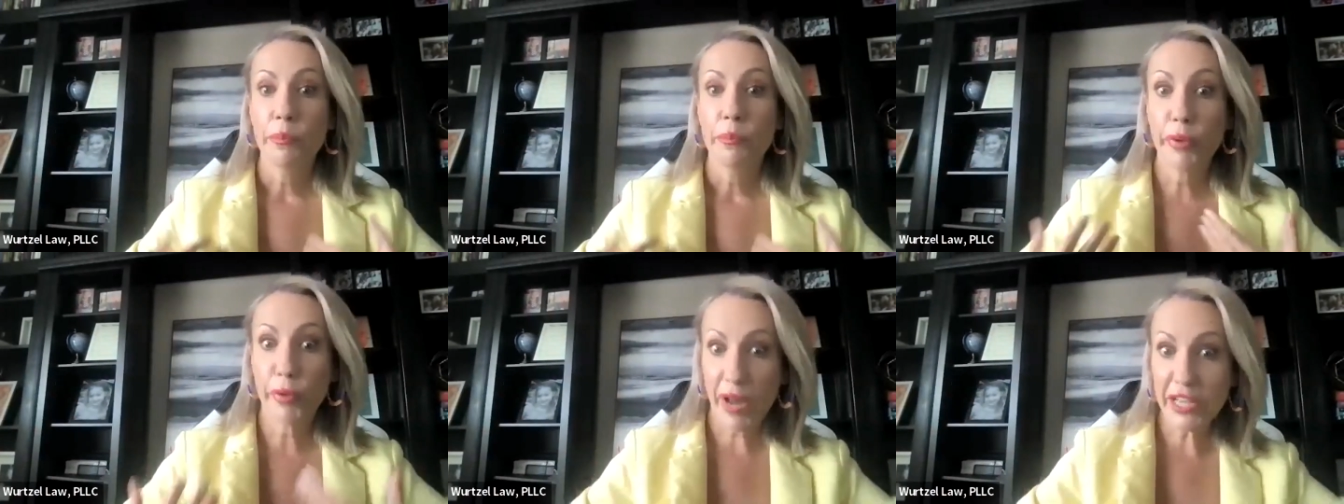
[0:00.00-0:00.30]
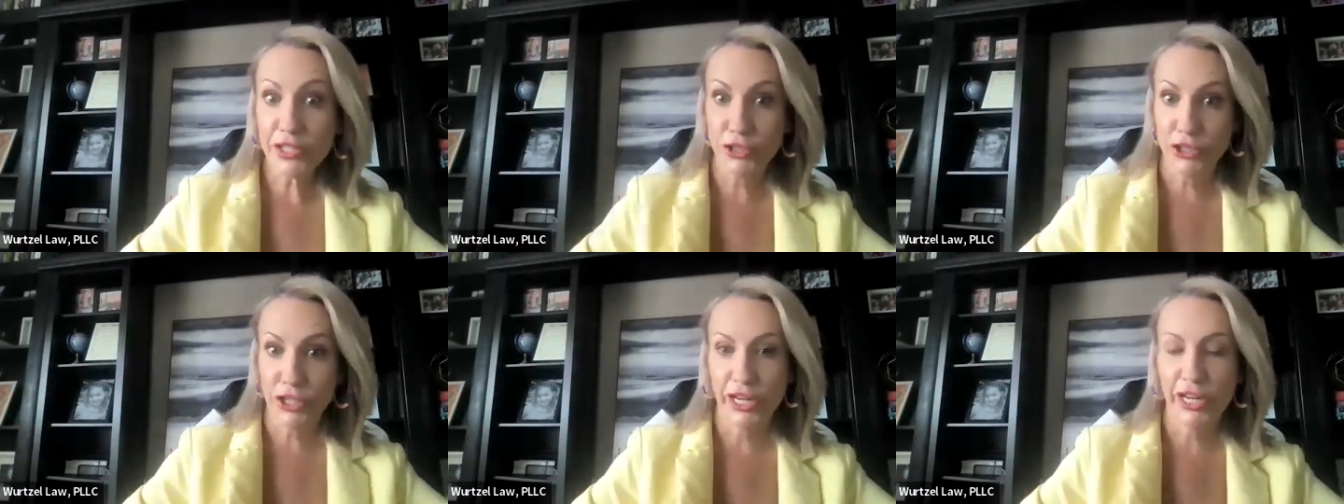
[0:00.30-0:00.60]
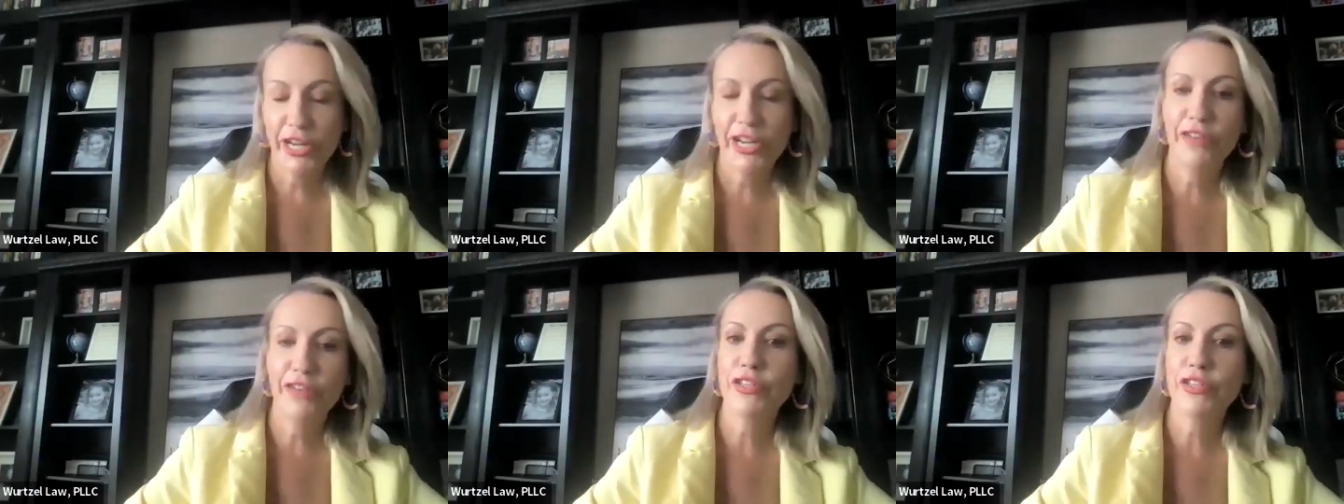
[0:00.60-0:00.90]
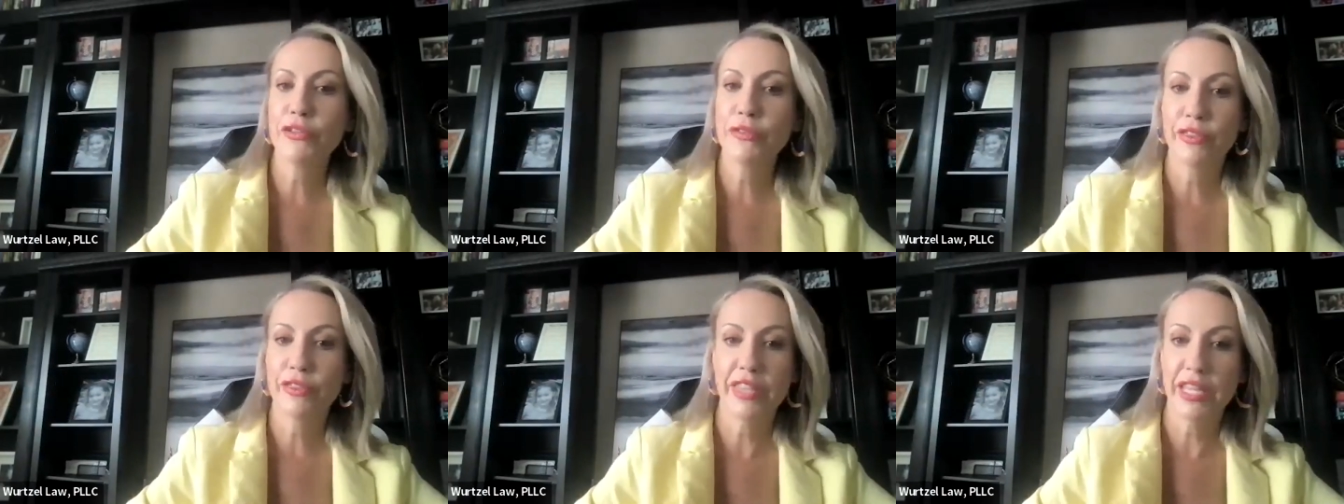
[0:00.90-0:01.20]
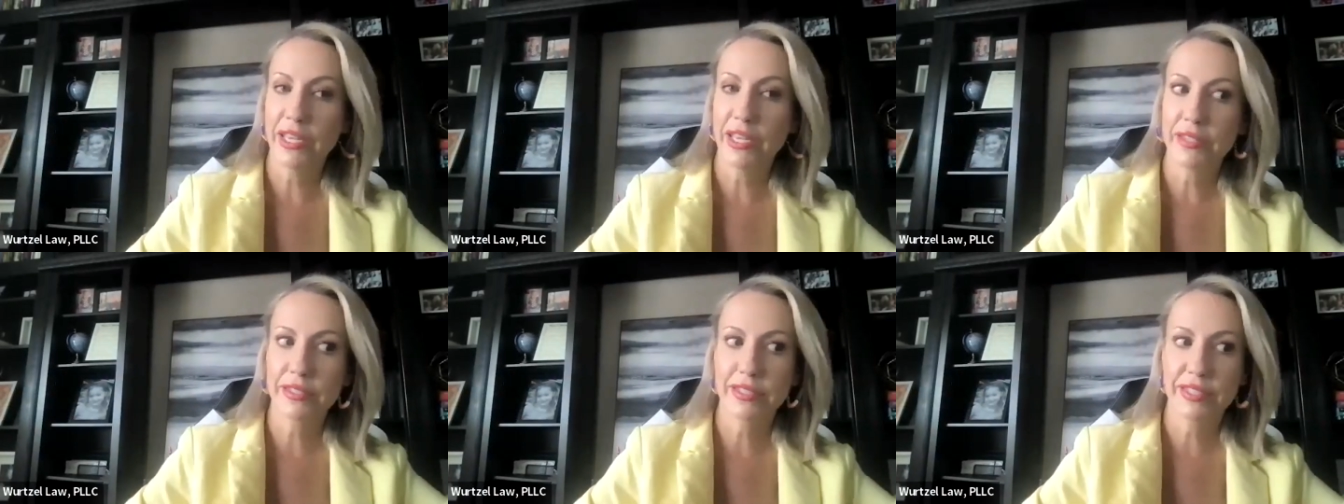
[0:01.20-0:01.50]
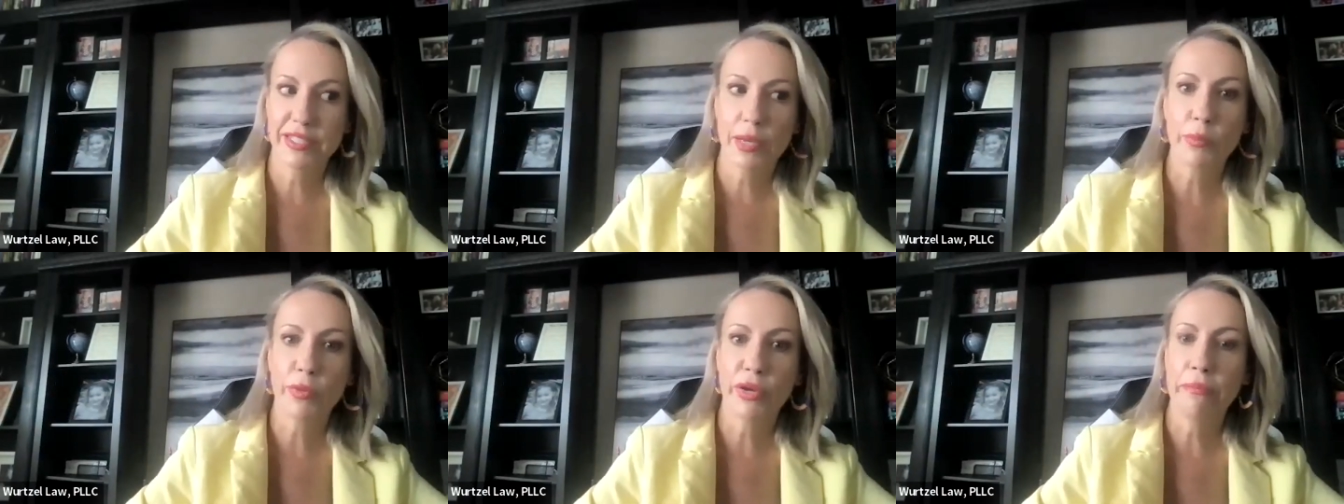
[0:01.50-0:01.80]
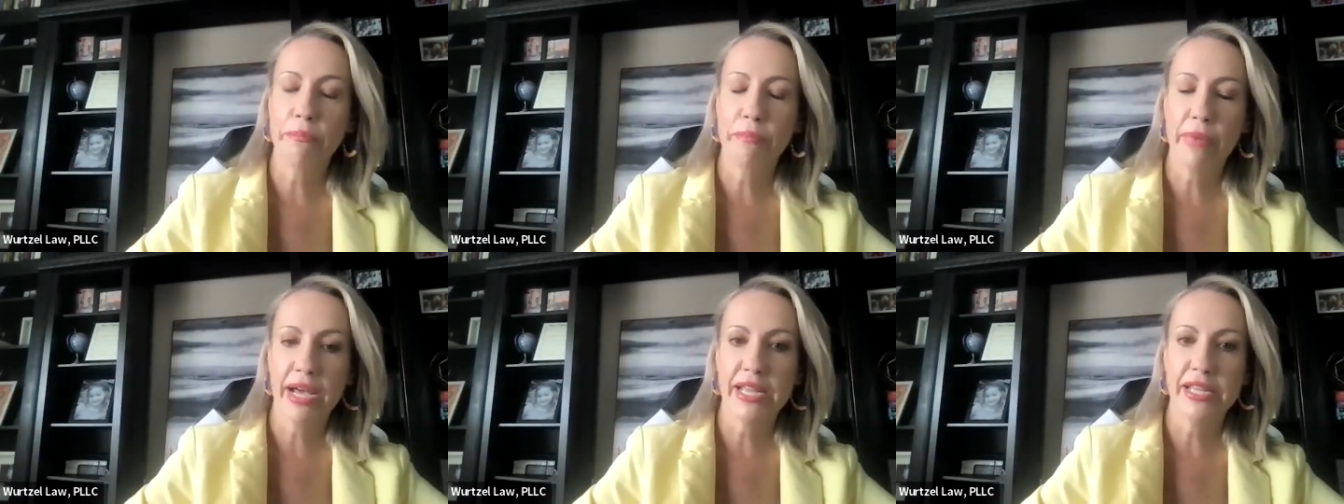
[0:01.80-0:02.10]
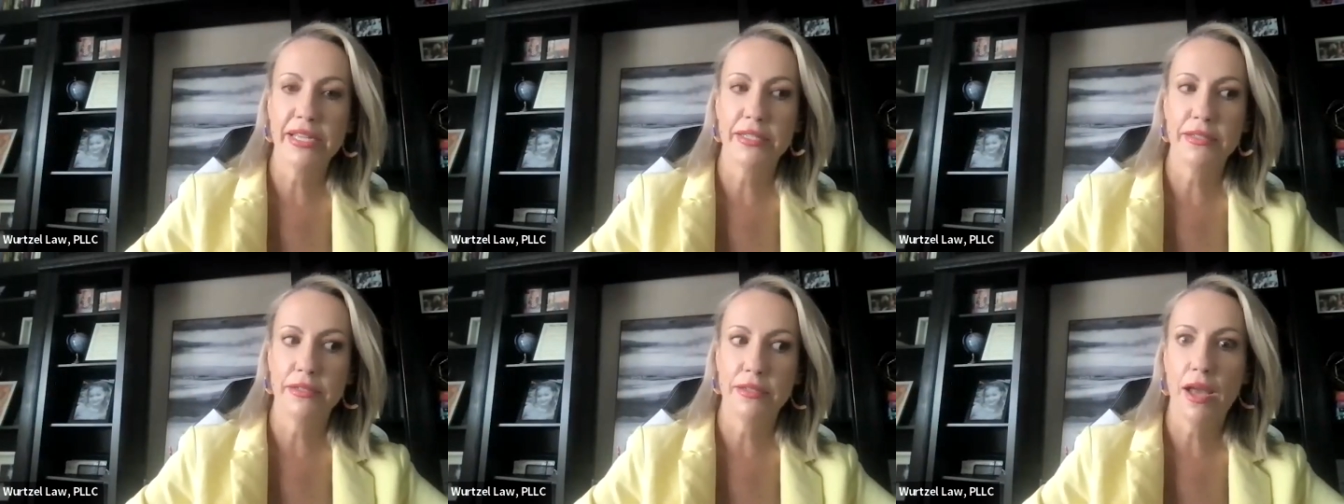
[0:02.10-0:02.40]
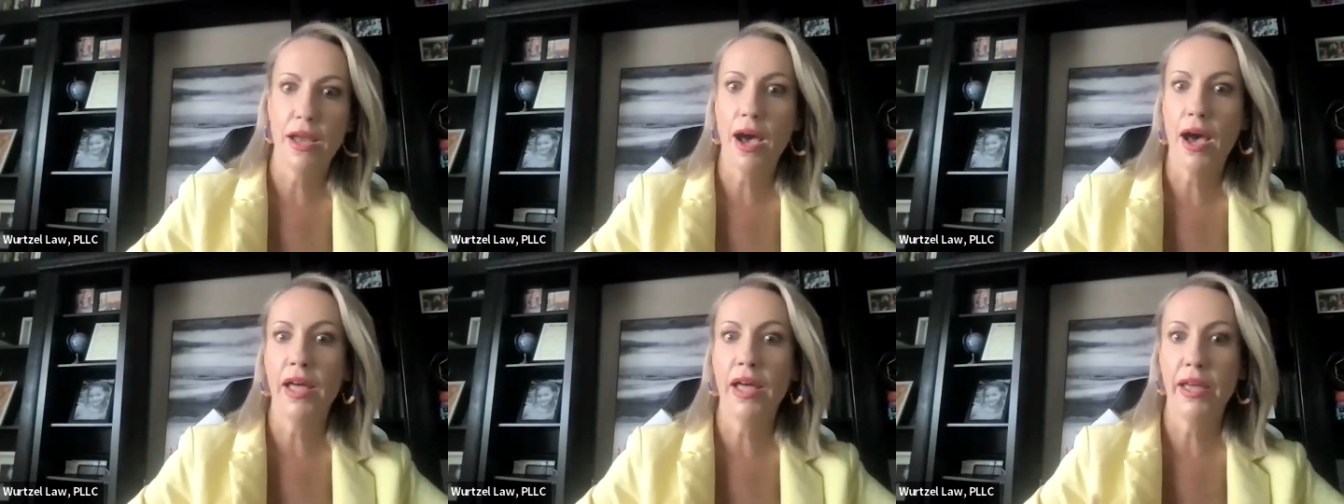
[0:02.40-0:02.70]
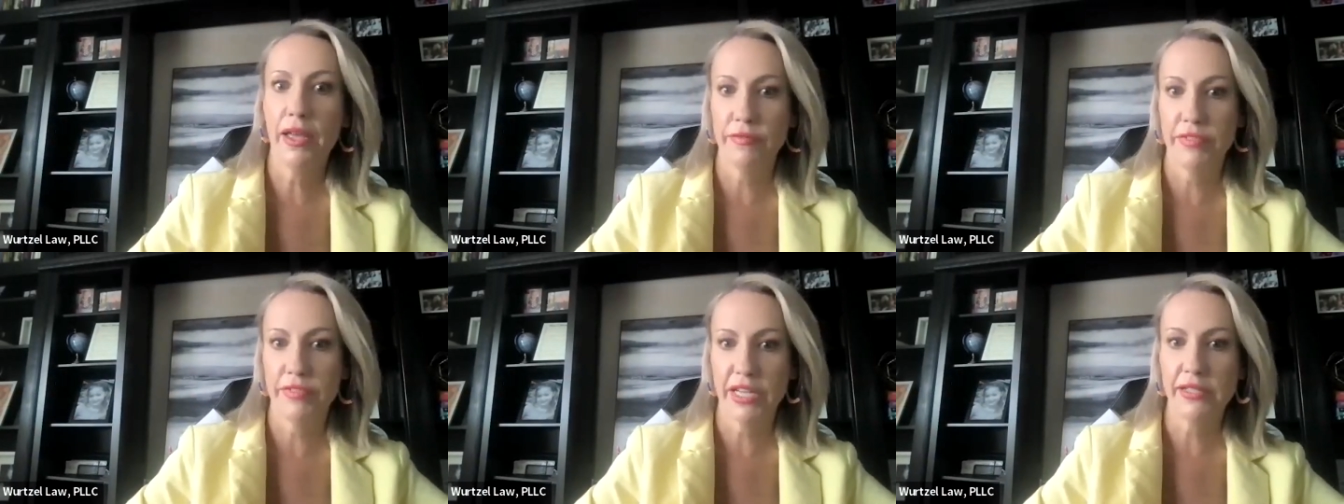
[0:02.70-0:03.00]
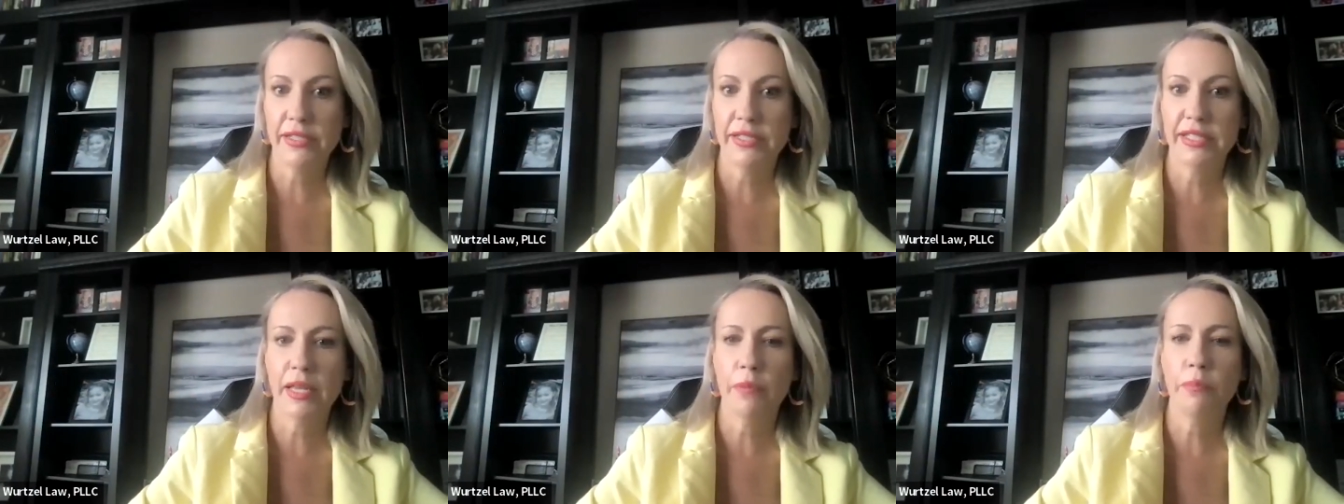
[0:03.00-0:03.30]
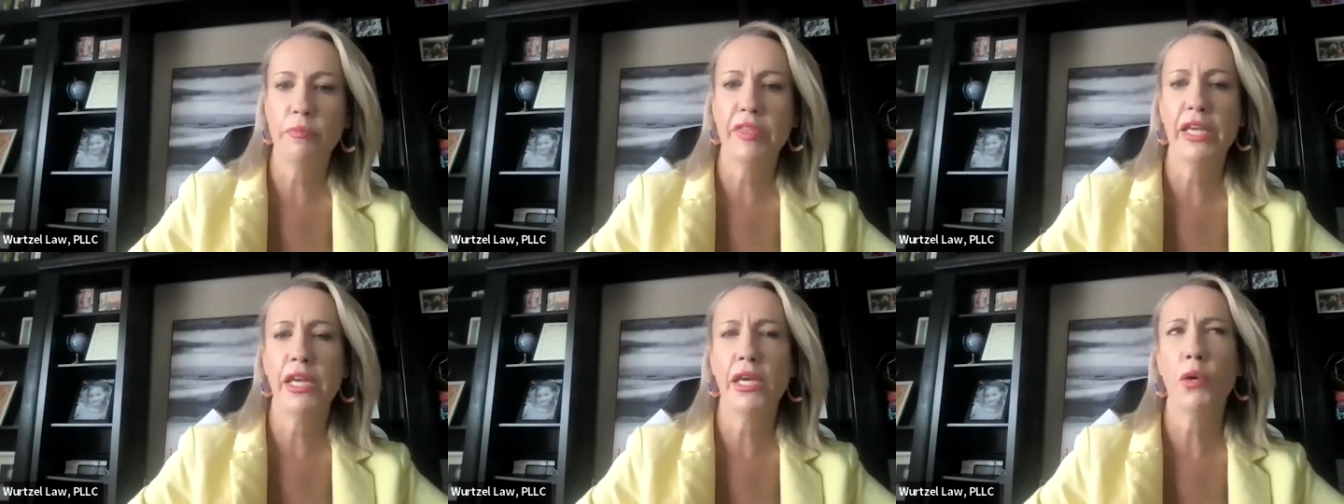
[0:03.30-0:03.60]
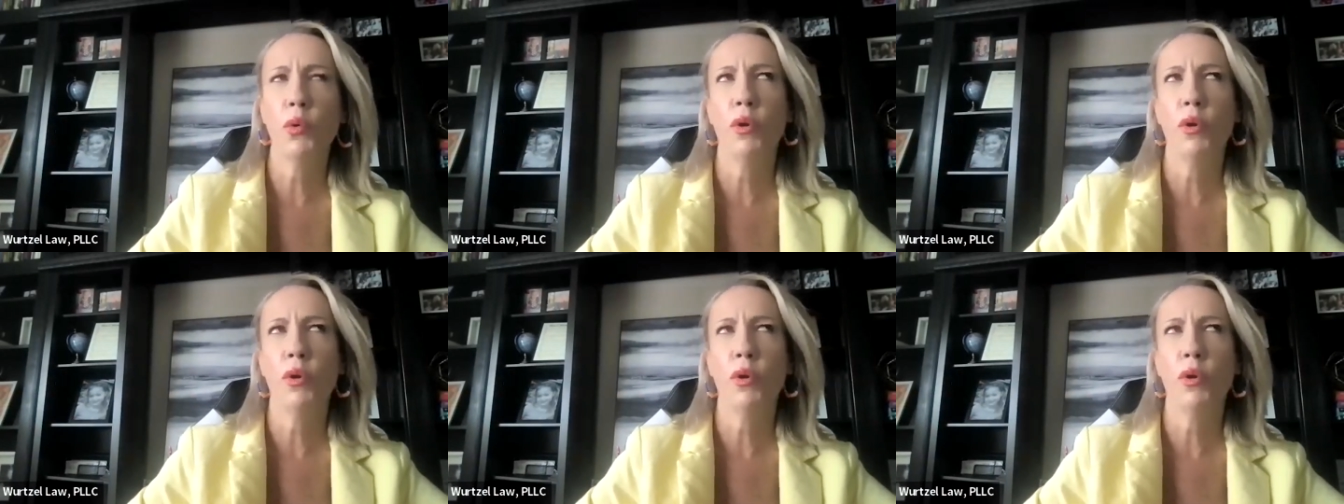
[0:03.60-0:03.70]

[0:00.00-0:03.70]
pressure. If you think someone might not have done something,